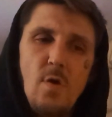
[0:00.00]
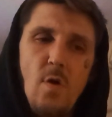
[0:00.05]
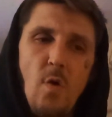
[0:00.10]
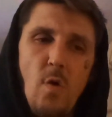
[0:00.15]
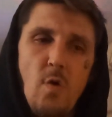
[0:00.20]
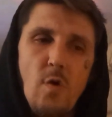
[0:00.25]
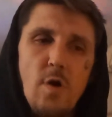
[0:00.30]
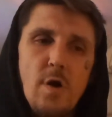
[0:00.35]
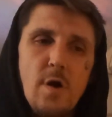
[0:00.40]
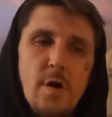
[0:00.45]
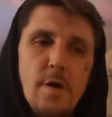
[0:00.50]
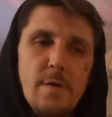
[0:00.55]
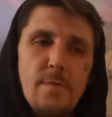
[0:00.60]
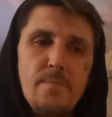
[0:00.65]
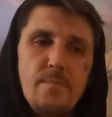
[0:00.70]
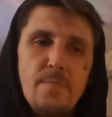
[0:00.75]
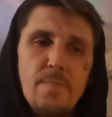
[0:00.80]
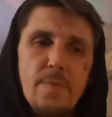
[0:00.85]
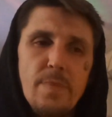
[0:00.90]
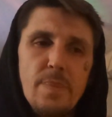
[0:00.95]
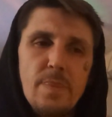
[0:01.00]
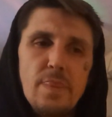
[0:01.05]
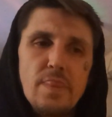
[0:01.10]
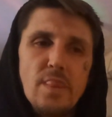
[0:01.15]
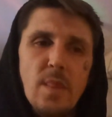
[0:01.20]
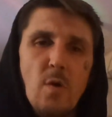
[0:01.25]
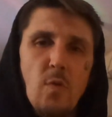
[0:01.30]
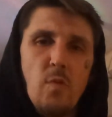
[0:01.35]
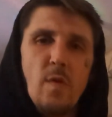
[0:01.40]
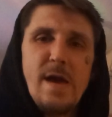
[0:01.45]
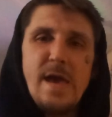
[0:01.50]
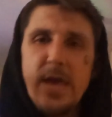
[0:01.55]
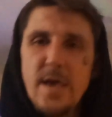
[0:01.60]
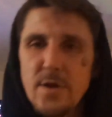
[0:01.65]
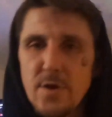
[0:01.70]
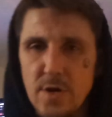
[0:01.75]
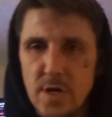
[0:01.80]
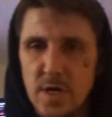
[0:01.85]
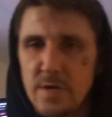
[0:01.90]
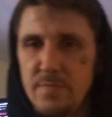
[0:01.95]
or the way
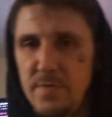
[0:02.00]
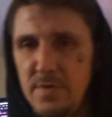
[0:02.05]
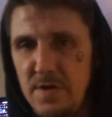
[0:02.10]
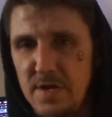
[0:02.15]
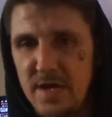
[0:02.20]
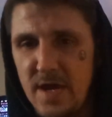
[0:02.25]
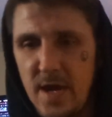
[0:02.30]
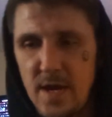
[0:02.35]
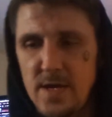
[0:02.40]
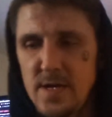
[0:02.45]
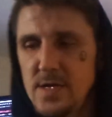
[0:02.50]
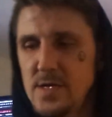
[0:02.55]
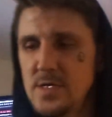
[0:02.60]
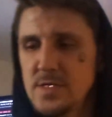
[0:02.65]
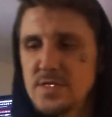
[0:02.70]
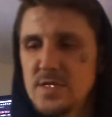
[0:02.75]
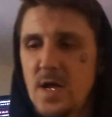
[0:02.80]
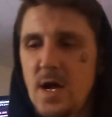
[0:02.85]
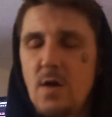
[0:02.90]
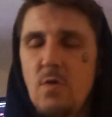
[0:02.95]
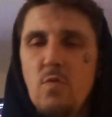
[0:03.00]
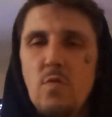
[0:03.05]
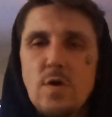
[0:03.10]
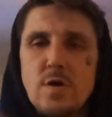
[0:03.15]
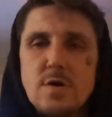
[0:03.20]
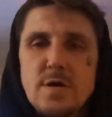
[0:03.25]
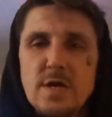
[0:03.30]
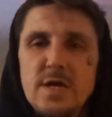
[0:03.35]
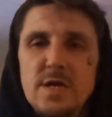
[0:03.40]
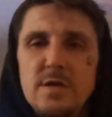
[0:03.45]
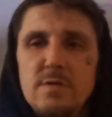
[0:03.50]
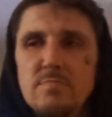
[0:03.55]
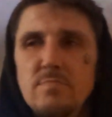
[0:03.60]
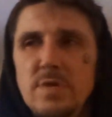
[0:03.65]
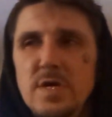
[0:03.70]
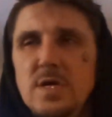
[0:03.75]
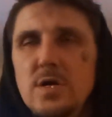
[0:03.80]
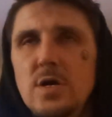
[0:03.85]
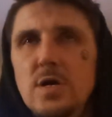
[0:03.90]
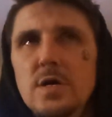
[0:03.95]
you're communicating is not working
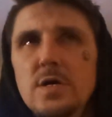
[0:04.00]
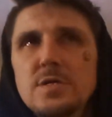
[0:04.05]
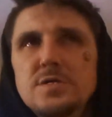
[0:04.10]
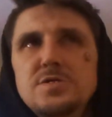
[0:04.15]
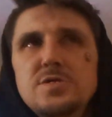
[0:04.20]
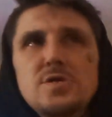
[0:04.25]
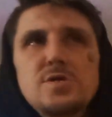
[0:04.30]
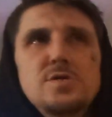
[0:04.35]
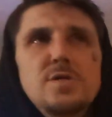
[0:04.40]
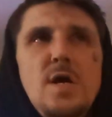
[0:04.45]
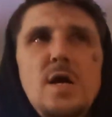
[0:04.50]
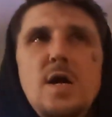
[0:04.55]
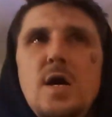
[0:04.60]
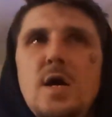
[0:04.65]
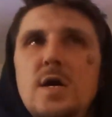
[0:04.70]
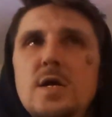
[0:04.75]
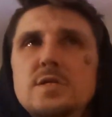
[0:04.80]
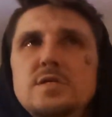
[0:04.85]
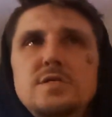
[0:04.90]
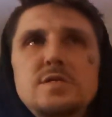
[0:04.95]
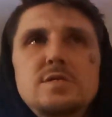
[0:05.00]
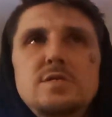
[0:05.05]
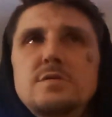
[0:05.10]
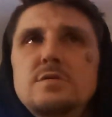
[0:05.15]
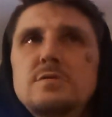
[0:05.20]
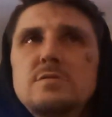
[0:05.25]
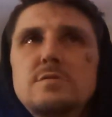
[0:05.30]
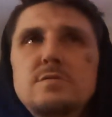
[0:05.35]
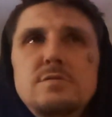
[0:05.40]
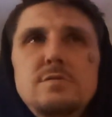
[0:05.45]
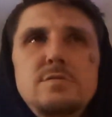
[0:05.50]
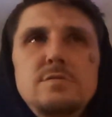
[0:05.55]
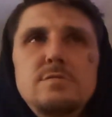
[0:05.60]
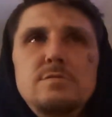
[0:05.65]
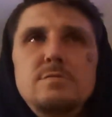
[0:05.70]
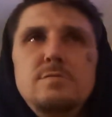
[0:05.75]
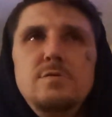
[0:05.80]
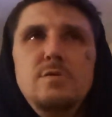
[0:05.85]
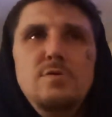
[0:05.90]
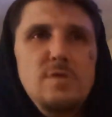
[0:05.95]
because you're not
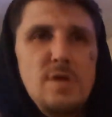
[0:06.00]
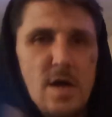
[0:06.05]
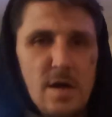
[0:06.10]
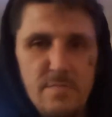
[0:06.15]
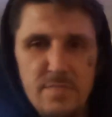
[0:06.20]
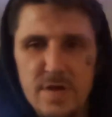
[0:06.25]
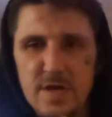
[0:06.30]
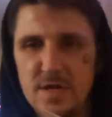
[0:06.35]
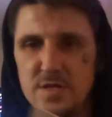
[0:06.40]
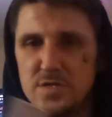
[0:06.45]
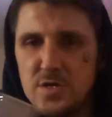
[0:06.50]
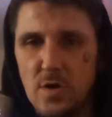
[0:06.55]
being